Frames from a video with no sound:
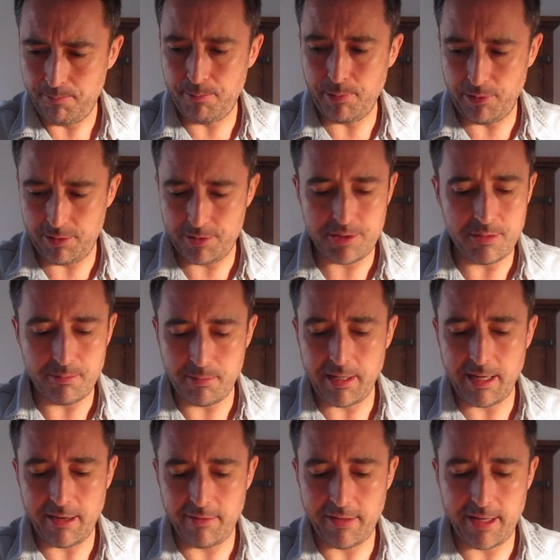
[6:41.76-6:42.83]
But there's
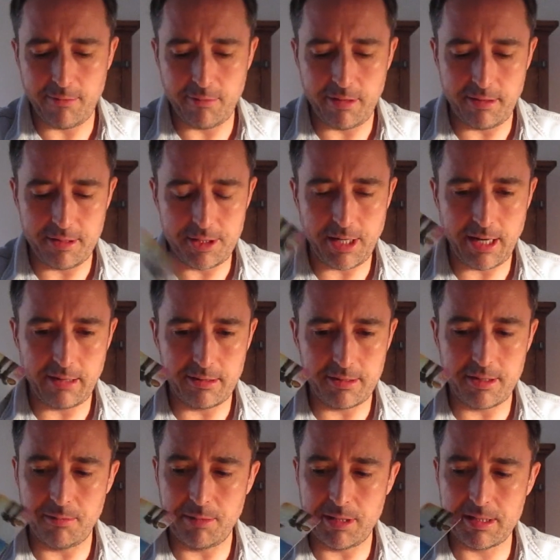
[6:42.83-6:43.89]
somebody out there where the child is
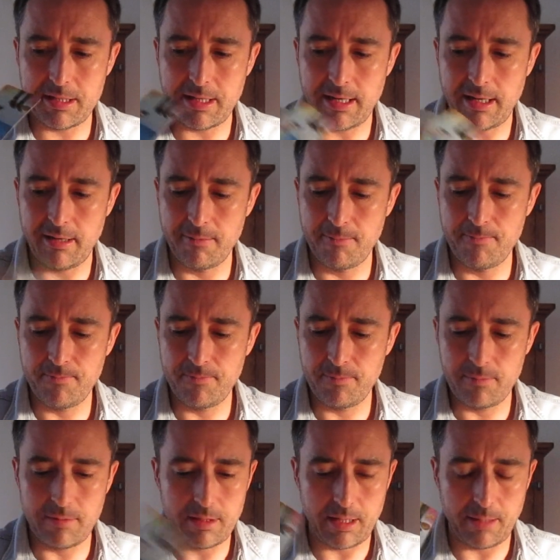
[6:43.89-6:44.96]
going to be a star.
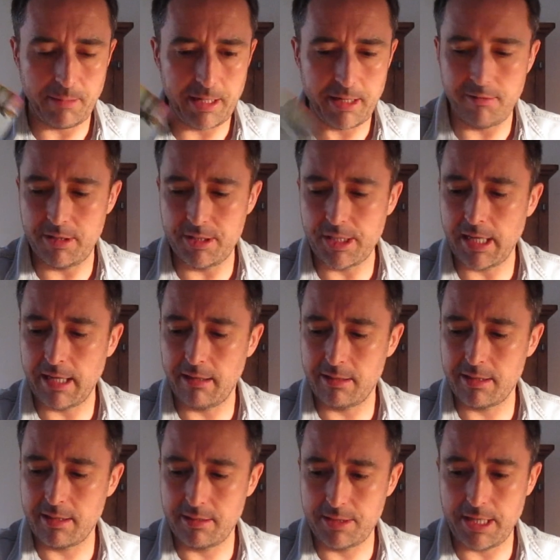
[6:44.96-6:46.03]
I'm hearing child
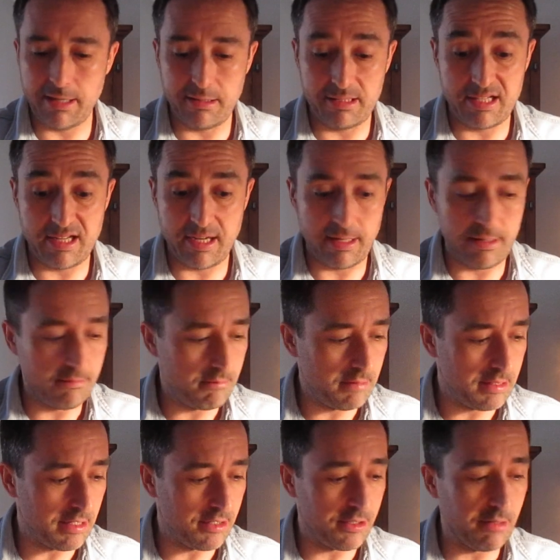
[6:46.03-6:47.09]
star,
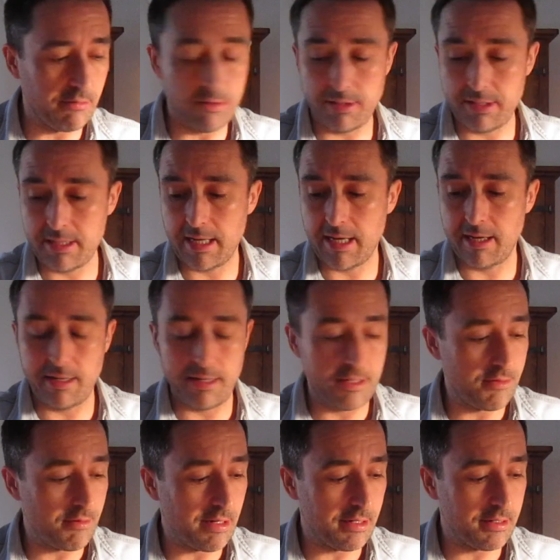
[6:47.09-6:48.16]
essentially. We've got the star here
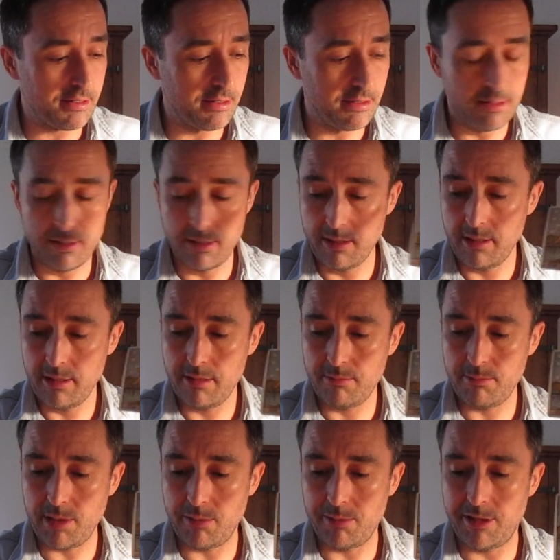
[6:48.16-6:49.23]
twice.
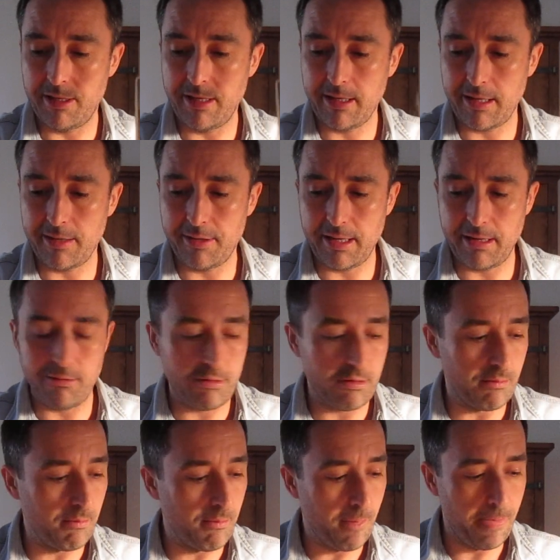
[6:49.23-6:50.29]
Bottom of the deck and the
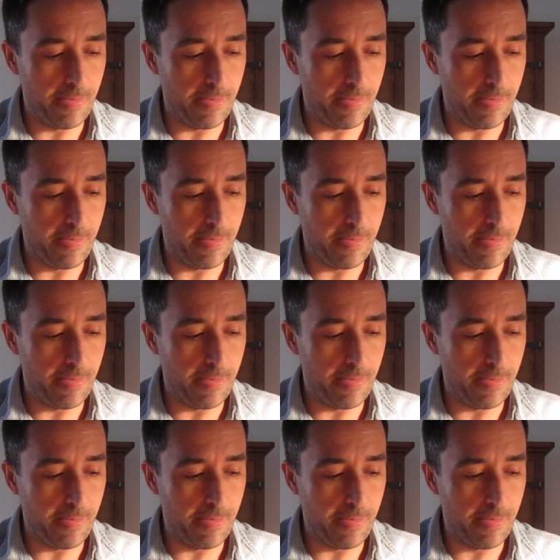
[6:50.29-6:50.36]
outcome.